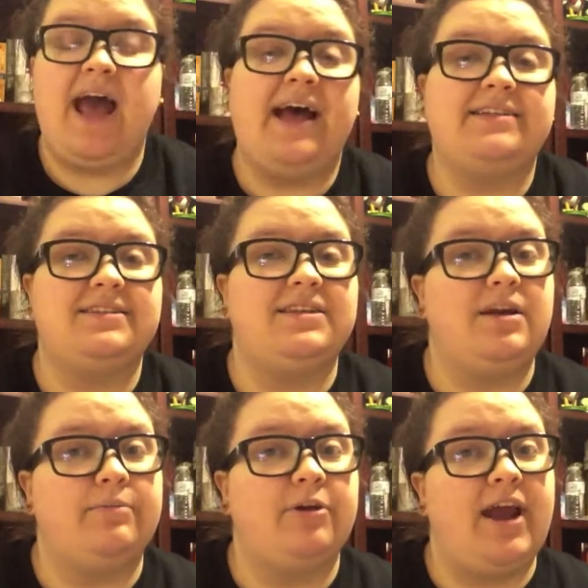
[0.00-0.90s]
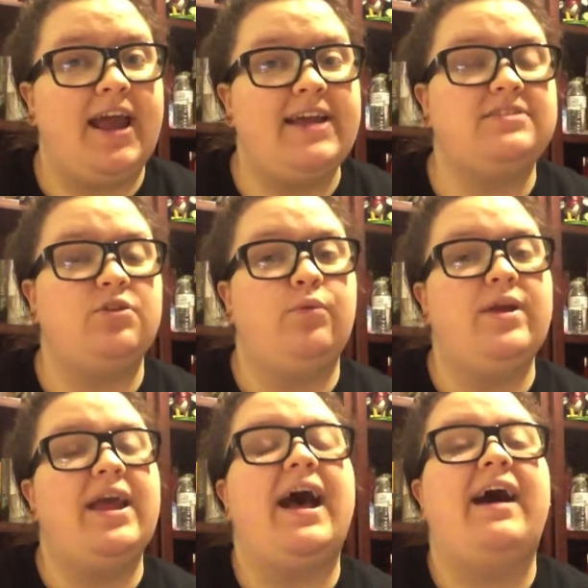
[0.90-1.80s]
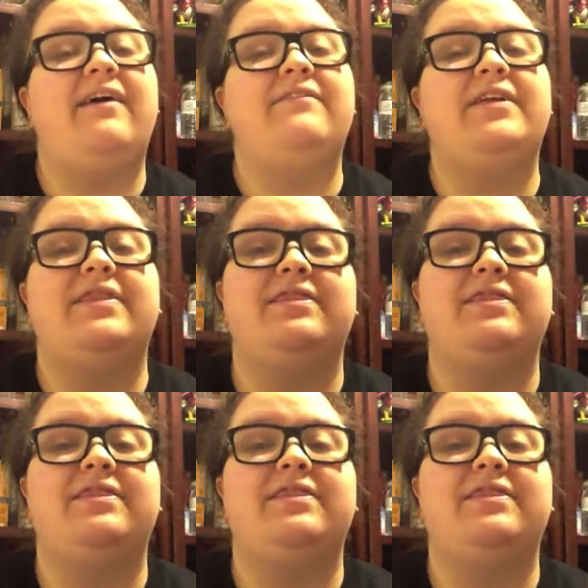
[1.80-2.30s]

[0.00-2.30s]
At number 8, we have